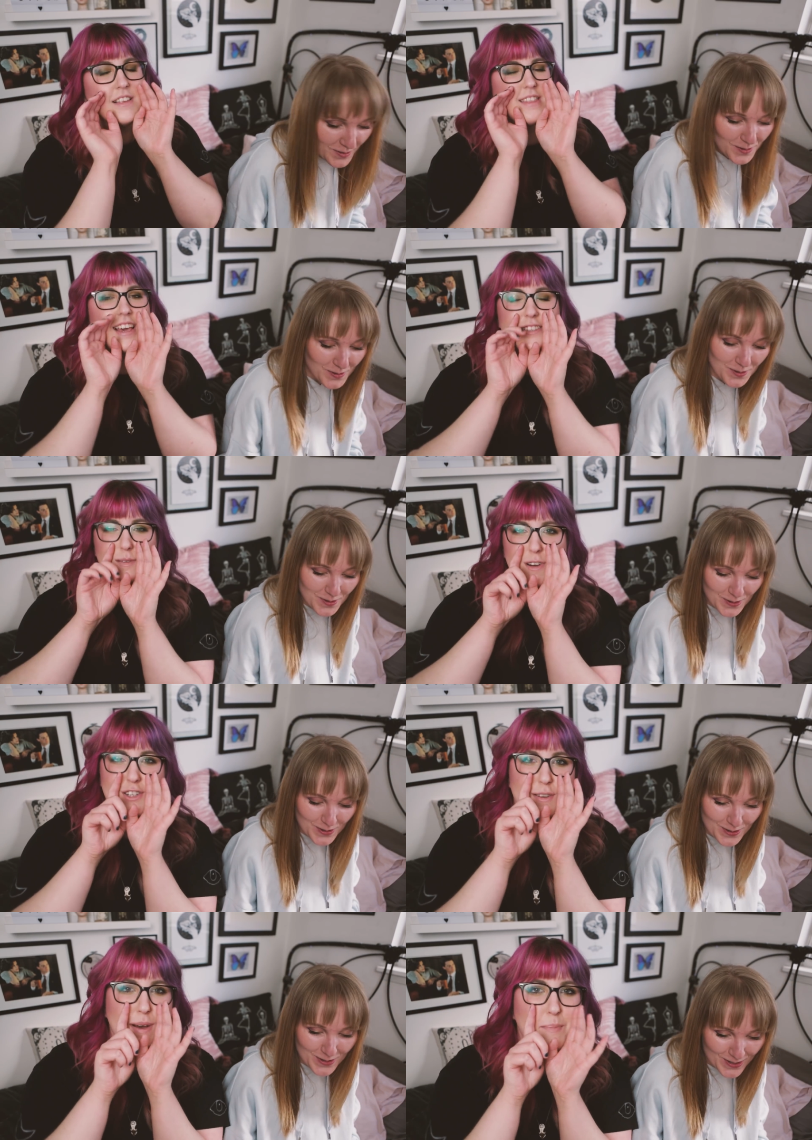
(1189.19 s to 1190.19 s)
Speaker 1: Thanks so
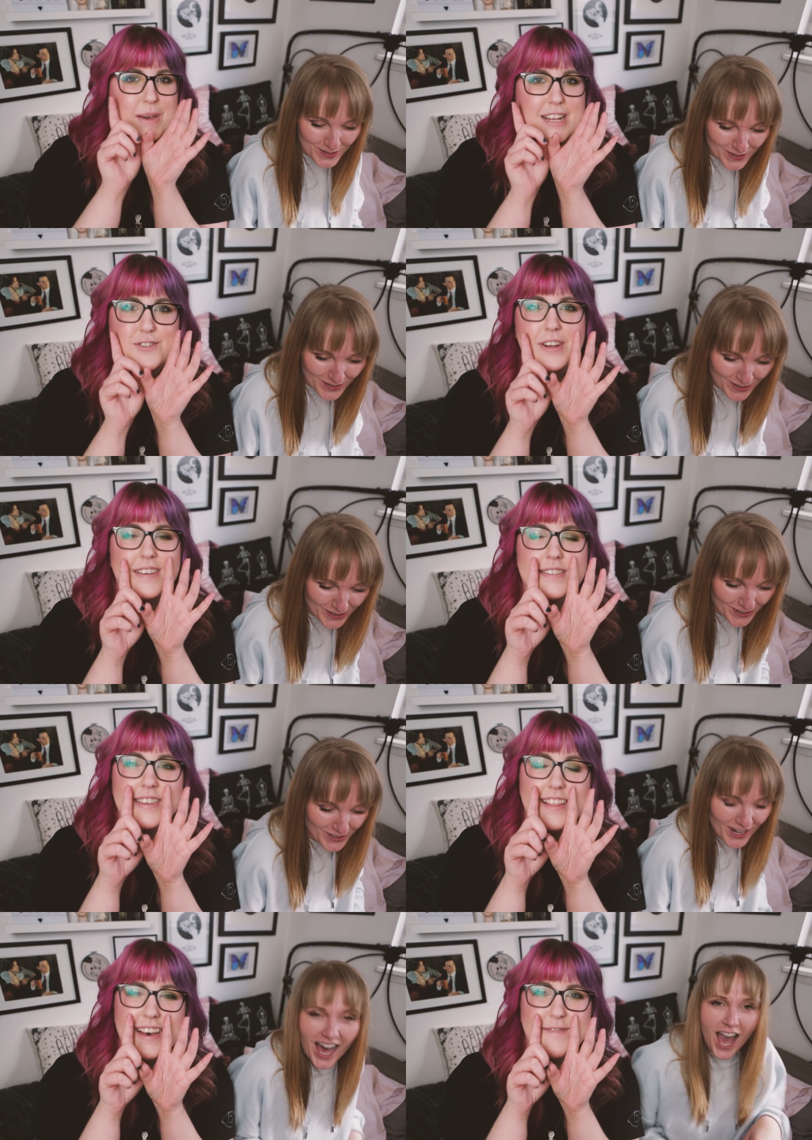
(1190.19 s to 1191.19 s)
much to my
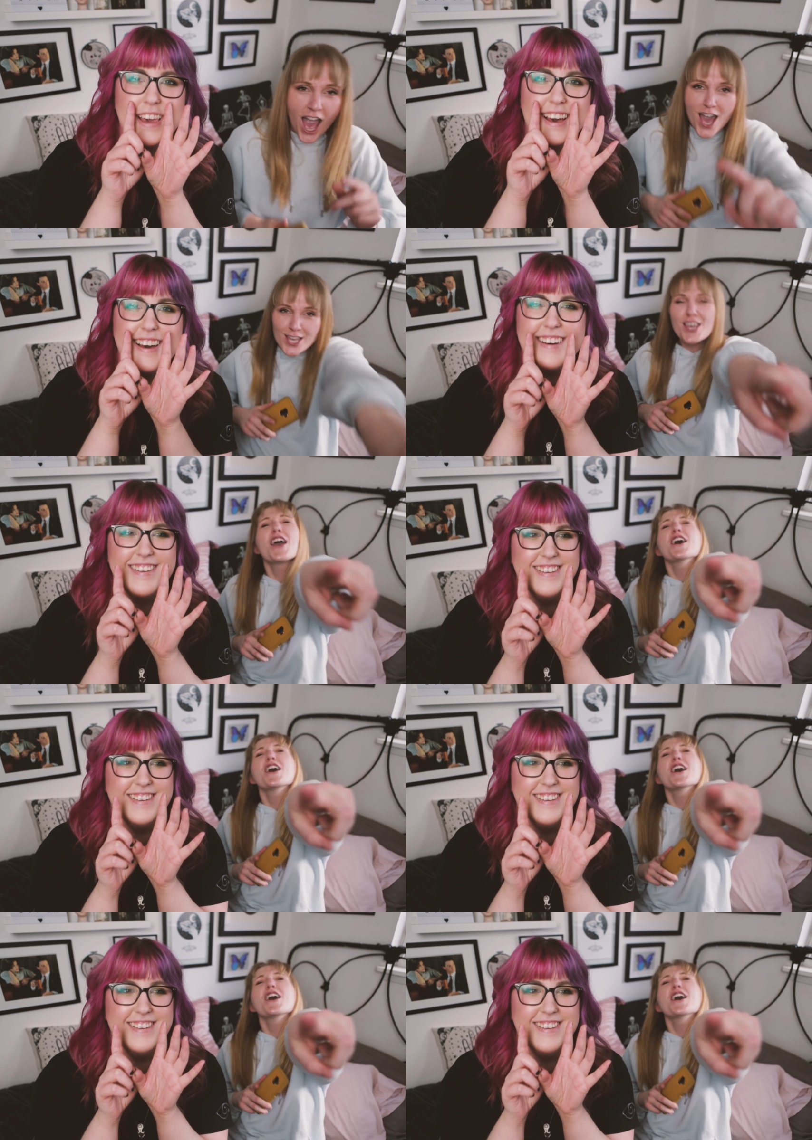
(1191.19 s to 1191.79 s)
patrons. I love ya.